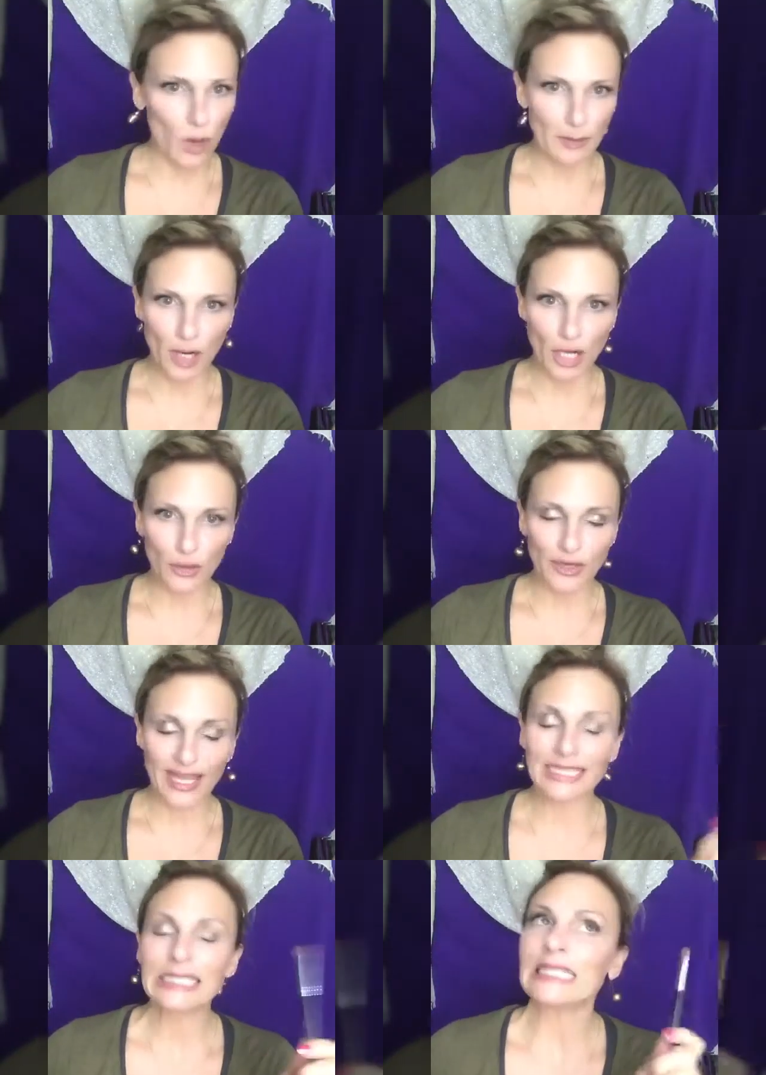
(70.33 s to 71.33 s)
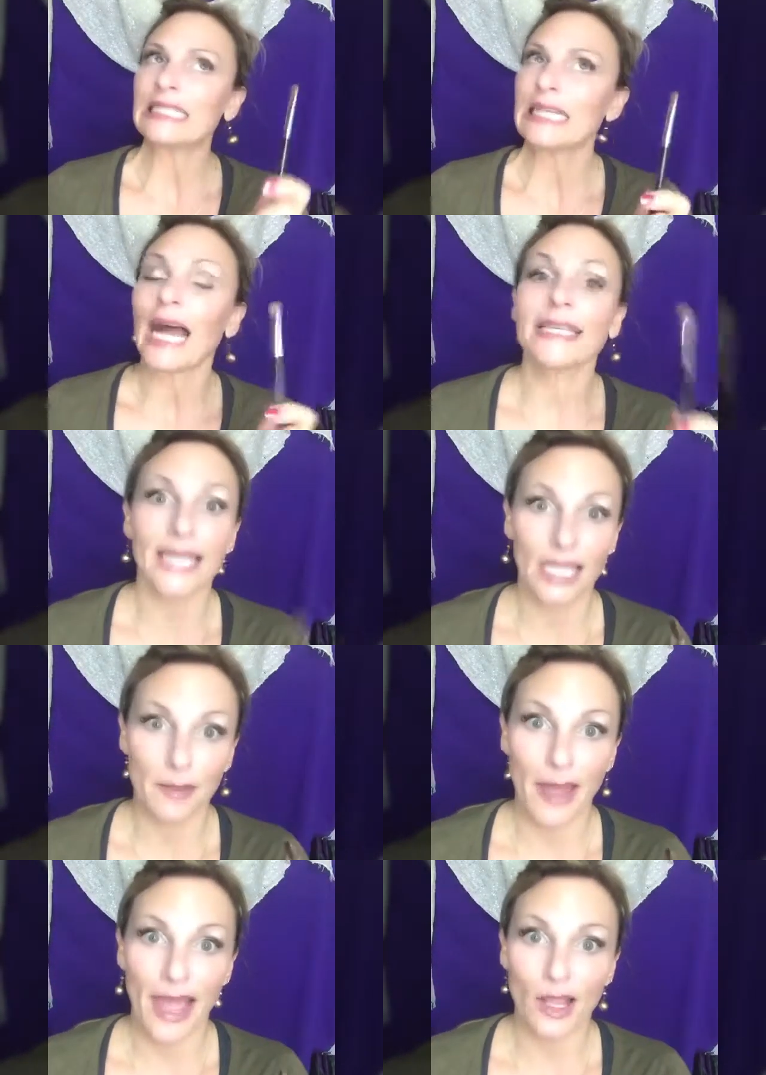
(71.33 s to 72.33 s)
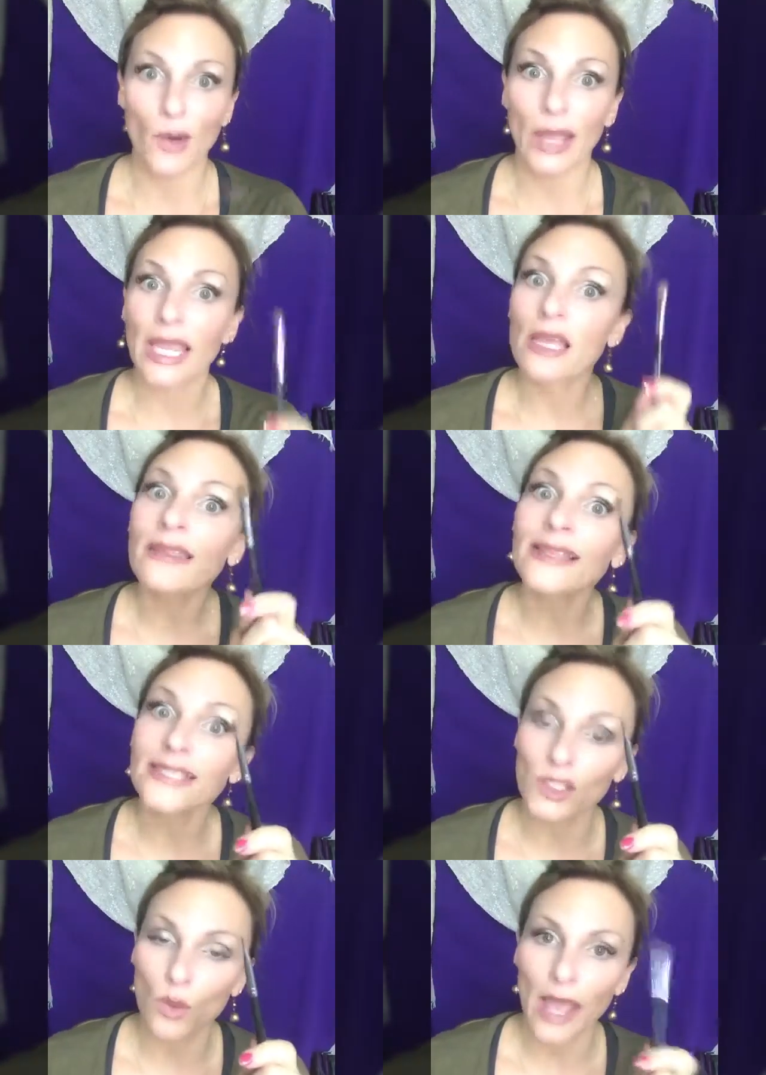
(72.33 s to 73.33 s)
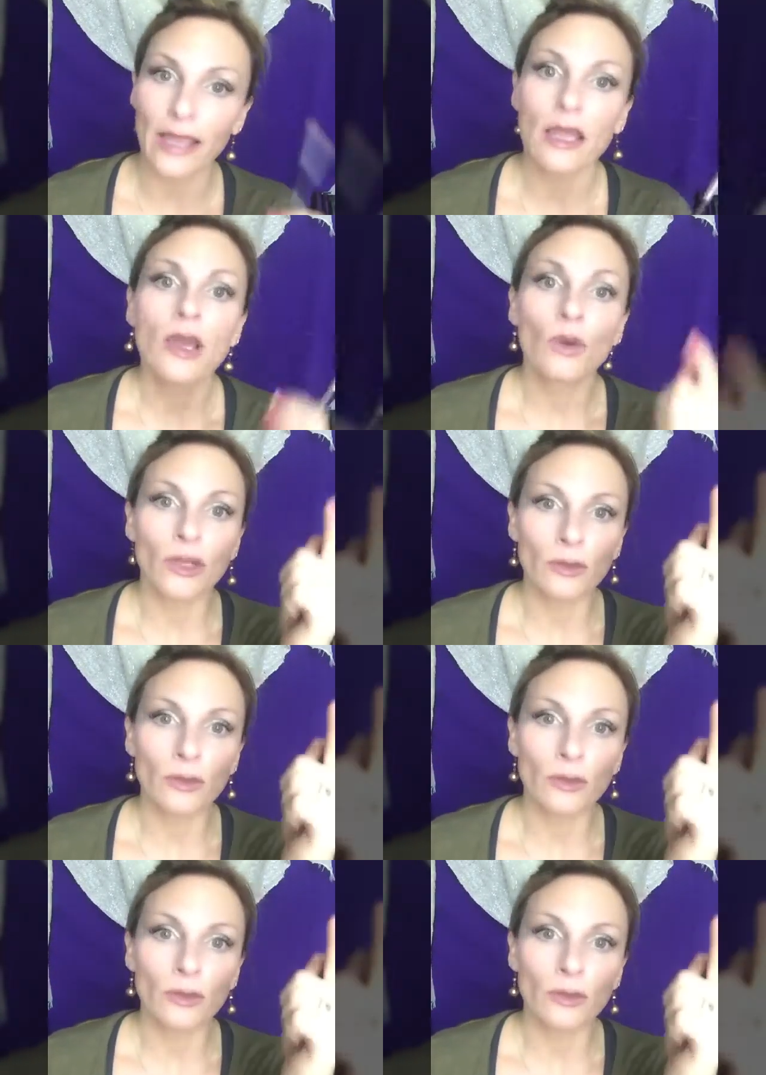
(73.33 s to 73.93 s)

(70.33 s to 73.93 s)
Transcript: swipe it on, you're done. I take it back, okay? And this is why.